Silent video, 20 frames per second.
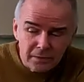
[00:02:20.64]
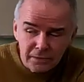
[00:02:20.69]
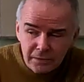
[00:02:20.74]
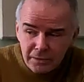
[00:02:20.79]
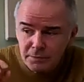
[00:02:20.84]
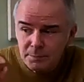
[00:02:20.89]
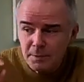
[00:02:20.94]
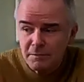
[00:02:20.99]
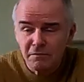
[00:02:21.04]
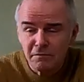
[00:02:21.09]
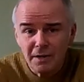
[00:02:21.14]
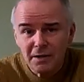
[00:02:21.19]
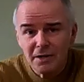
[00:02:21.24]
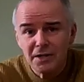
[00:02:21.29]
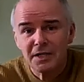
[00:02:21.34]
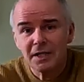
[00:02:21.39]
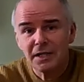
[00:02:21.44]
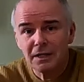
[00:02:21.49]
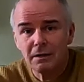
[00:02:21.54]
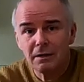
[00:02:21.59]
there's been
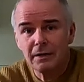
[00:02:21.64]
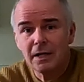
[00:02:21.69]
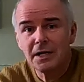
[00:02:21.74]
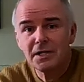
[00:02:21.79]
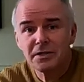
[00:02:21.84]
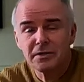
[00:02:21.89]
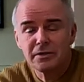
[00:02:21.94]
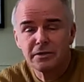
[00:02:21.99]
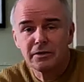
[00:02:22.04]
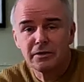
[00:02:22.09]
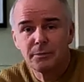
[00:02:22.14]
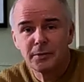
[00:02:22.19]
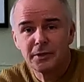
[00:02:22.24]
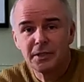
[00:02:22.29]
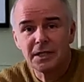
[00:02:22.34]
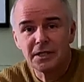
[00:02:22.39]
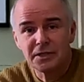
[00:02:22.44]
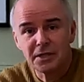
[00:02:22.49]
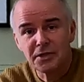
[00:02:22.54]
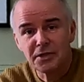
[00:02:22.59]
various incarnations of the
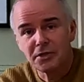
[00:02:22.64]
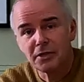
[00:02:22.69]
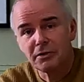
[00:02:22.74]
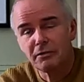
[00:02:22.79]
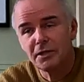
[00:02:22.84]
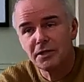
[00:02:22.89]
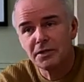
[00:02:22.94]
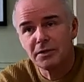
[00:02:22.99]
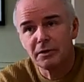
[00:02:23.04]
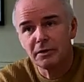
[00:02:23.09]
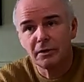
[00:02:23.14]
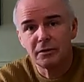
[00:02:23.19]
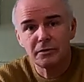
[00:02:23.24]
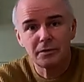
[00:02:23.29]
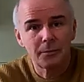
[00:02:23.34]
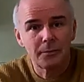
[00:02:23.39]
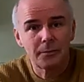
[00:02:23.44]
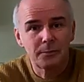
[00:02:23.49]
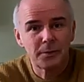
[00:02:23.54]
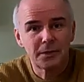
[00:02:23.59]
petite since the original.
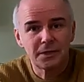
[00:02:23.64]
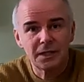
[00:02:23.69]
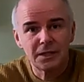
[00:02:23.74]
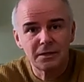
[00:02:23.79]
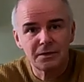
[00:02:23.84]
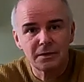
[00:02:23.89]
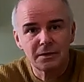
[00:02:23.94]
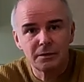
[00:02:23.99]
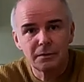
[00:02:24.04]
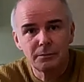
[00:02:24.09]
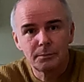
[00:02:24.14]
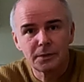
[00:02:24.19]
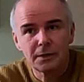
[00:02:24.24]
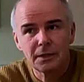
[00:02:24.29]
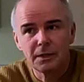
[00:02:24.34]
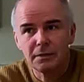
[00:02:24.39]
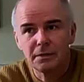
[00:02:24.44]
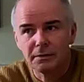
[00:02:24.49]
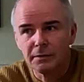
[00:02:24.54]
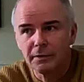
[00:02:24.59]
There's only petite two,
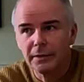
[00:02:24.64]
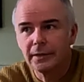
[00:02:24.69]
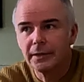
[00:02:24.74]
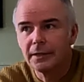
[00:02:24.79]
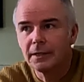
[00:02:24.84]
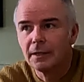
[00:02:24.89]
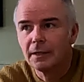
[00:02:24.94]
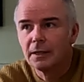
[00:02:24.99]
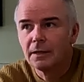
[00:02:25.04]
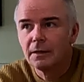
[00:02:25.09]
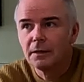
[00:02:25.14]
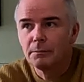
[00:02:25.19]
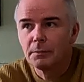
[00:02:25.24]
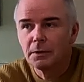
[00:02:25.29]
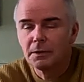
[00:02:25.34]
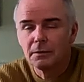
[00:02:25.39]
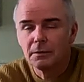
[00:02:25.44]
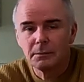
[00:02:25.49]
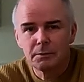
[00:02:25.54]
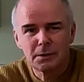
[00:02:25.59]
petite three,
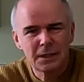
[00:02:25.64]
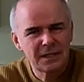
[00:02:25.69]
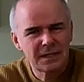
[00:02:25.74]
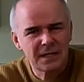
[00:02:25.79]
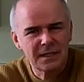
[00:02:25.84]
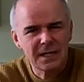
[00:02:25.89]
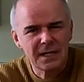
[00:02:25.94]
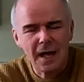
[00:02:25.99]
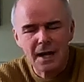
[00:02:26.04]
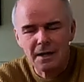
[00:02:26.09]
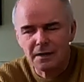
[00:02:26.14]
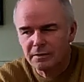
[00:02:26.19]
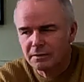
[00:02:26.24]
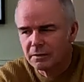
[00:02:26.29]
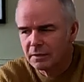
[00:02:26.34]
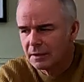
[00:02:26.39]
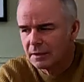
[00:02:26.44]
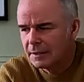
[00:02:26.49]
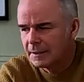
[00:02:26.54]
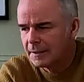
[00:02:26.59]

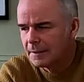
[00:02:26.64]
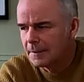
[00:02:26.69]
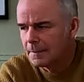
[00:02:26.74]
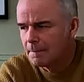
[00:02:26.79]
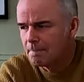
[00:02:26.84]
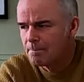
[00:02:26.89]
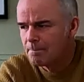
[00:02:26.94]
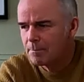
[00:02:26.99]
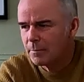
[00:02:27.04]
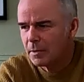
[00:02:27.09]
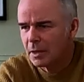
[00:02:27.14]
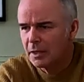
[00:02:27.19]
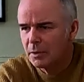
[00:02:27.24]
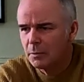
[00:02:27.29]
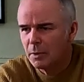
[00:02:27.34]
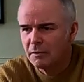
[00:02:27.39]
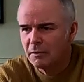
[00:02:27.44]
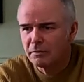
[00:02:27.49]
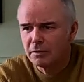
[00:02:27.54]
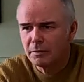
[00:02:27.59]
T-Test um, and they
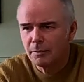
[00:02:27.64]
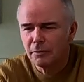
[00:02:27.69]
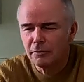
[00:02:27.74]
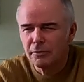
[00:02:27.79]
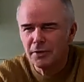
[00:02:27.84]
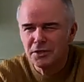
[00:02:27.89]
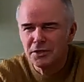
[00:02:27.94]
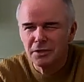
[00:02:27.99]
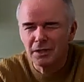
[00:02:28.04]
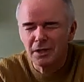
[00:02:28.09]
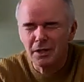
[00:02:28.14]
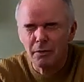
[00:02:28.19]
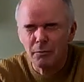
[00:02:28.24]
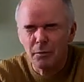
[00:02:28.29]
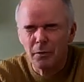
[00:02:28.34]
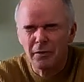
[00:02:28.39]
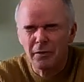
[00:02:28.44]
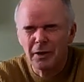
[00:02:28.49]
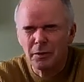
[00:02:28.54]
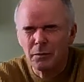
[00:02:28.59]
went from an original, I
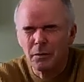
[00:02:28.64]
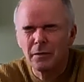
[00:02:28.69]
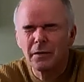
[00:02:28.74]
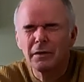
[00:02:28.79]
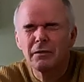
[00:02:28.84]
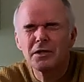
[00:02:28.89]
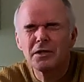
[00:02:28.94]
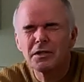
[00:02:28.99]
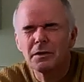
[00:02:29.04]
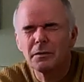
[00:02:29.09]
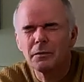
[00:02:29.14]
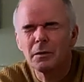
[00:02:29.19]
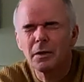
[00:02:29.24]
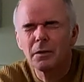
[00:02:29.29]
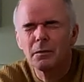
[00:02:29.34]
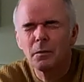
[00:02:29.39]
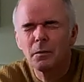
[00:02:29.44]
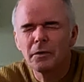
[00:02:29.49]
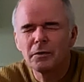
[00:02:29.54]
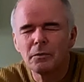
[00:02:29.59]
can't think what the original,
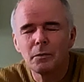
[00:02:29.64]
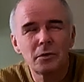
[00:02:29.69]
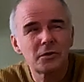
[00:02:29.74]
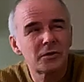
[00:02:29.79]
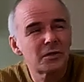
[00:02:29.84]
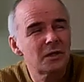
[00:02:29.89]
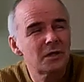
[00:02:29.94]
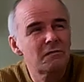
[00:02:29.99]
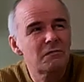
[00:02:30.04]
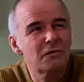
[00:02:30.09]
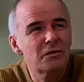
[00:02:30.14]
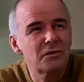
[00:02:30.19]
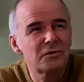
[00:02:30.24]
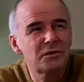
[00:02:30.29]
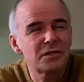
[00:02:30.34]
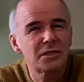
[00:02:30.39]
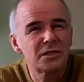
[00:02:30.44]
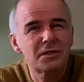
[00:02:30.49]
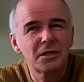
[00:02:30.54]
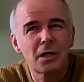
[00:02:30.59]
was it, was it an
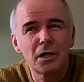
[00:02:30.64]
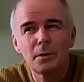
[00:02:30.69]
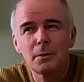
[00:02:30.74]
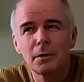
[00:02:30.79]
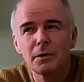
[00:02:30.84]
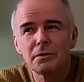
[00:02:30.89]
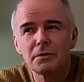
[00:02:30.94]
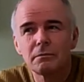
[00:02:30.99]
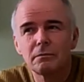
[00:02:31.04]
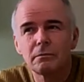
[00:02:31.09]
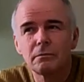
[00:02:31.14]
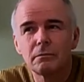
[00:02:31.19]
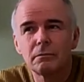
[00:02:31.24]
inverted dome or a,